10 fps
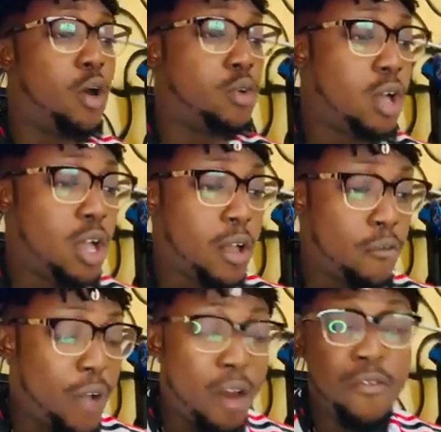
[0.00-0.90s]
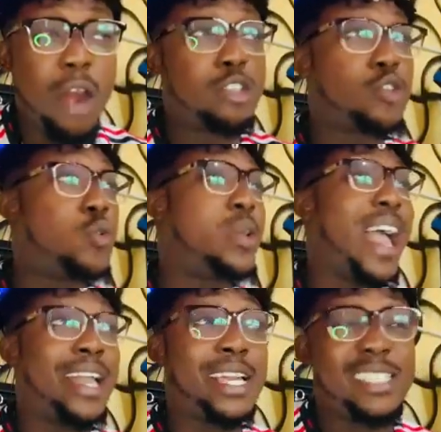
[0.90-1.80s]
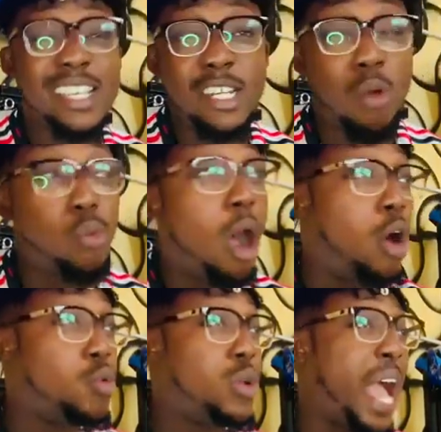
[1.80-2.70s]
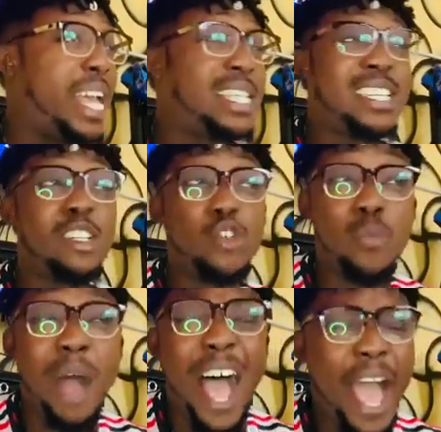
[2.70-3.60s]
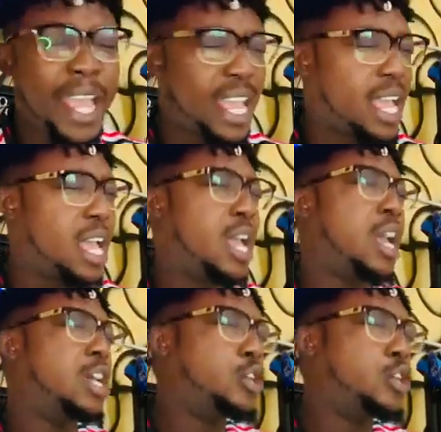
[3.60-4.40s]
You know, very, very soon we are hitting the world. We are hitting Dubai,